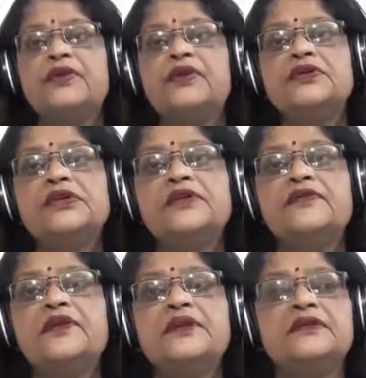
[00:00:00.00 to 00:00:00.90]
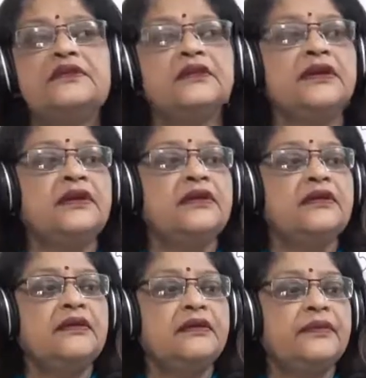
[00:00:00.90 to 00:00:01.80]
Now children,
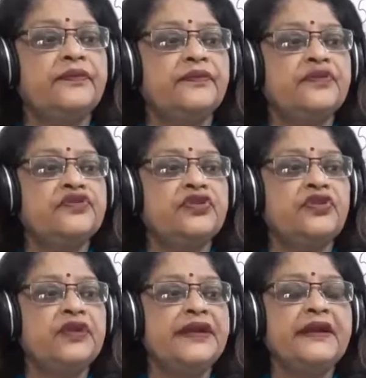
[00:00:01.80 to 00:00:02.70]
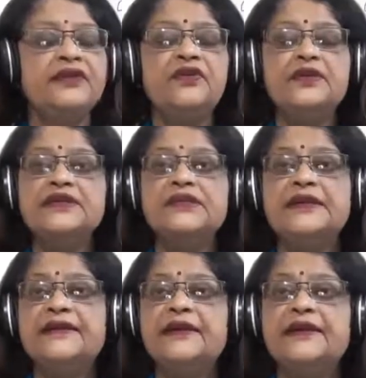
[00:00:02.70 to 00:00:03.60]
when Gerald had not
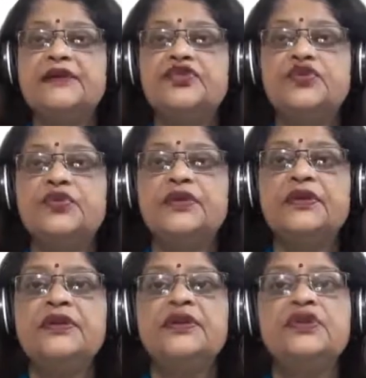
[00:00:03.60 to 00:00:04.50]
seen the intruder,